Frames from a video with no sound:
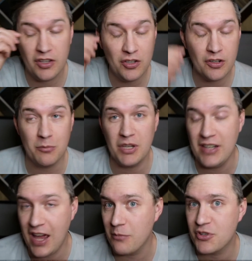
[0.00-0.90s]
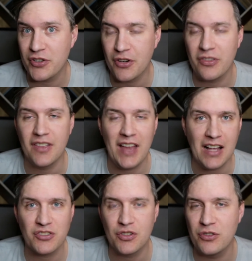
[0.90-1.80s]
you can be damn sure that
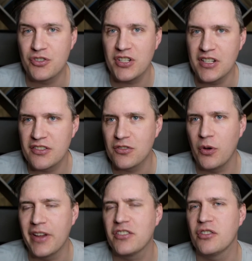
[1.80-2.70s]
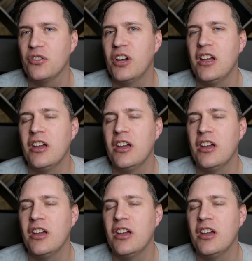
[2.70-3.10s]
that's who she's going to